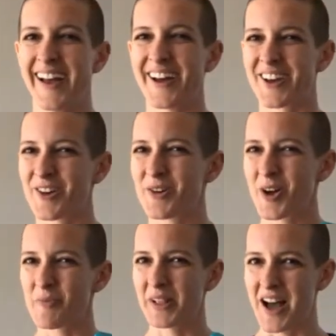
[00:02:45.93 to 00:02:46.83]
a
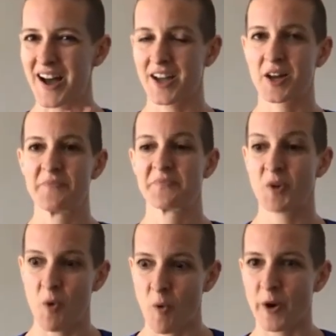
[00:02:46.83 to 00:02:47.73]
yoga block
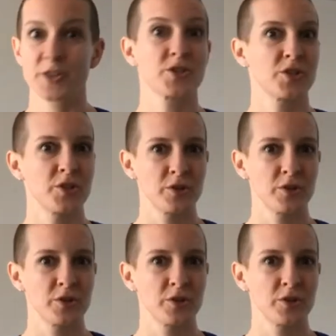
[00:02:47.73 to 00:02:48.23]
or two.